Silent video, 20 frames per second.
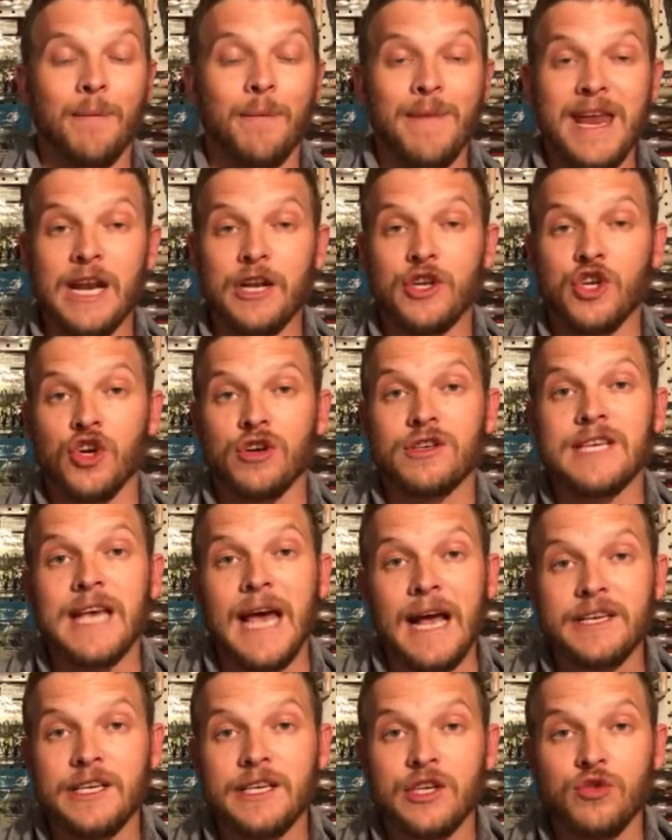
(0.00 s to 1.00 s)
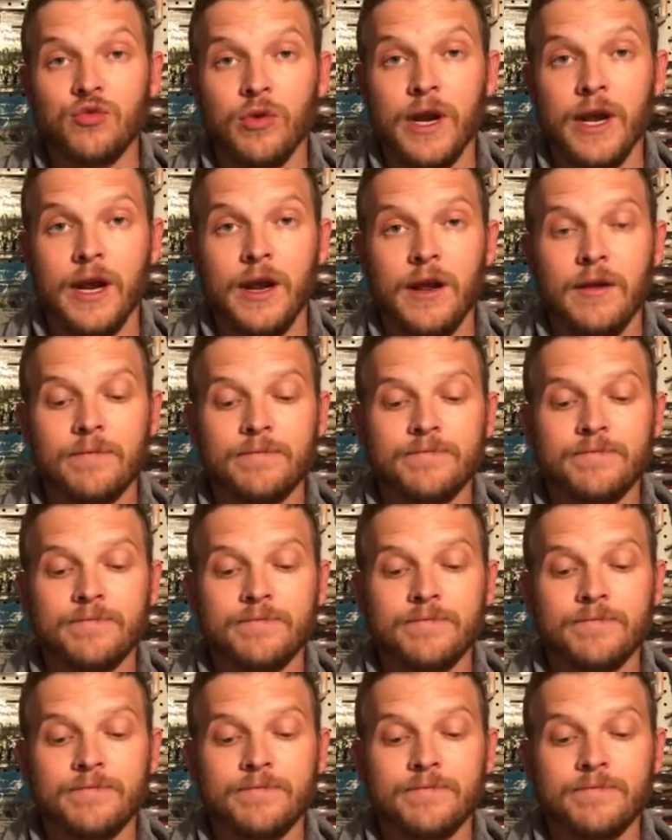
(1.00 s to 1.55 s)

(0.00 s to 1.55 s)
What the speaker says: miniature Texas rig,